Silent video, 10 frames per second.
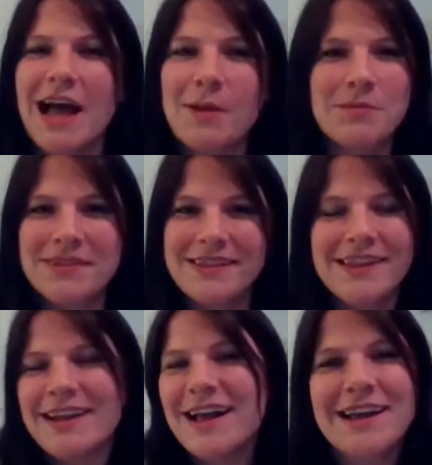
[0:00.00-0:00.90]
I'm
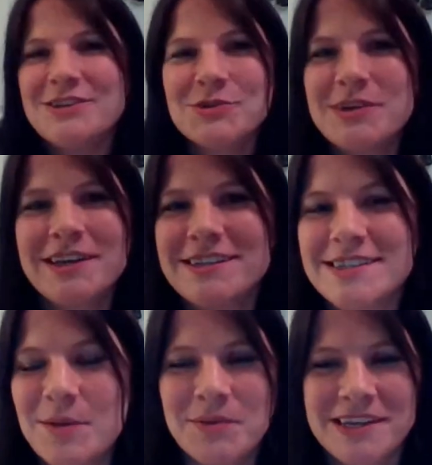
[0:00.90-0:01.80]
like, I enjoy
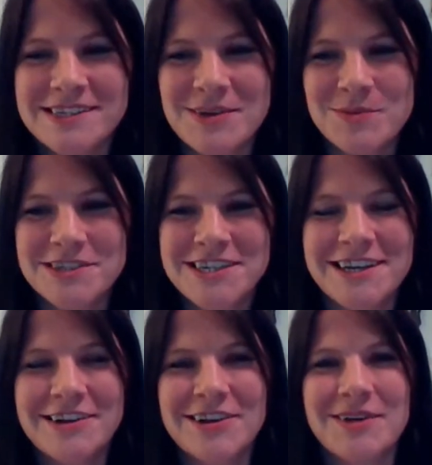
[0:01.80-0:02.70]
y'all's company. So I
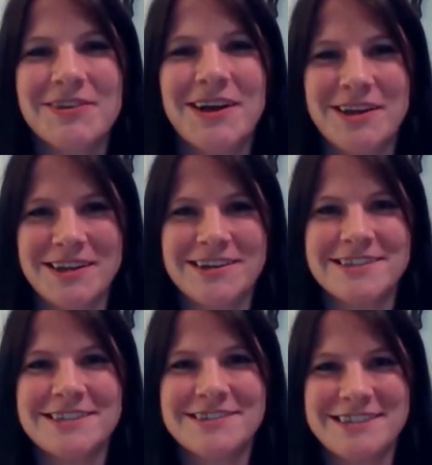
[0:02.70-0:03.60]
appreciate y'all coming on
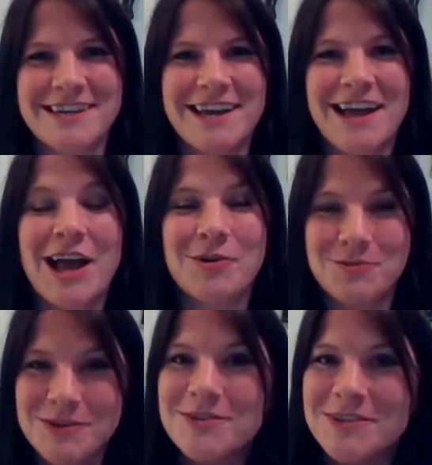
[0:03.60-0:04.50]
here. Seriously, I
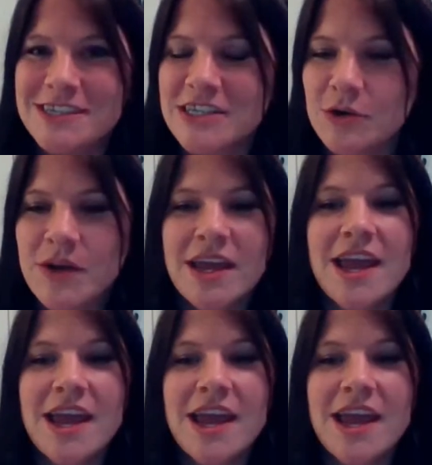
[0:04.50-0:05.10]
really, really do.